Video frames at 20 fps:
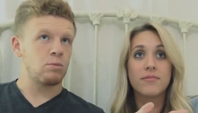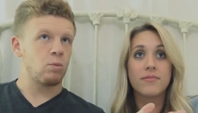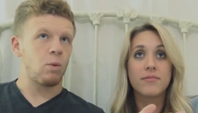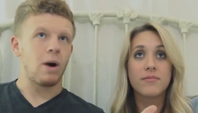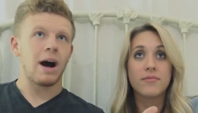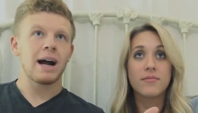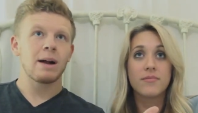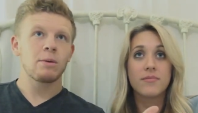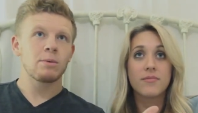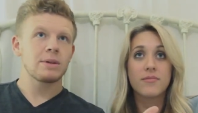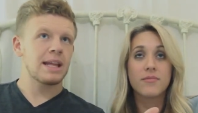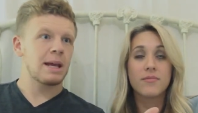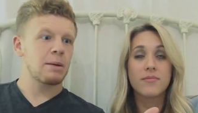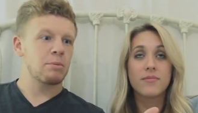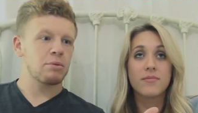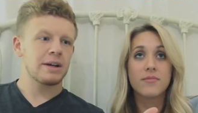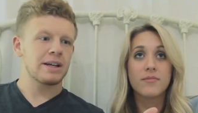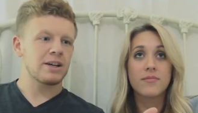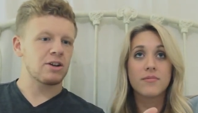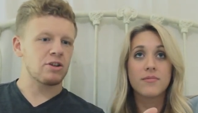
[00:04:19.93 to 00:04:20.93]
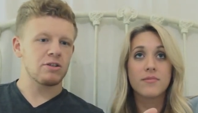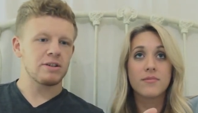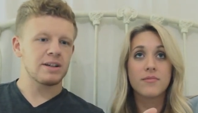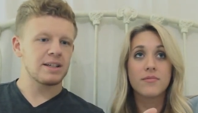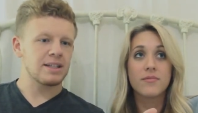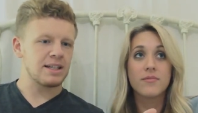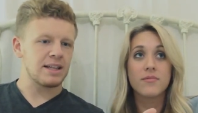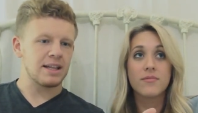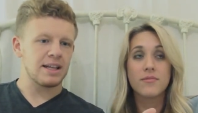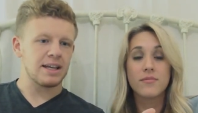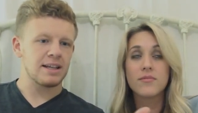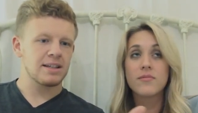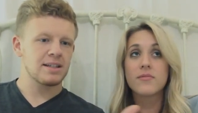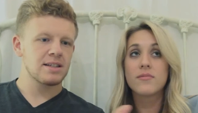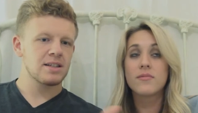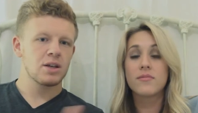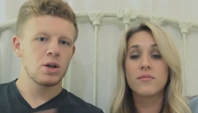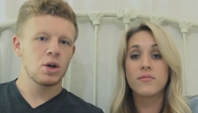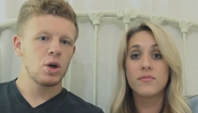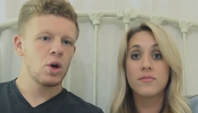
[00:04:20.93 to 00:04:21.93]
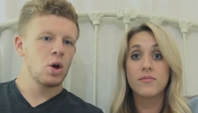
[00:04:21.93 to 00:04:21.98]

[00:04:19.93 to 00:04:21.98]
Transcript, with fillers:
Speaker 1: Why would they bring her into this?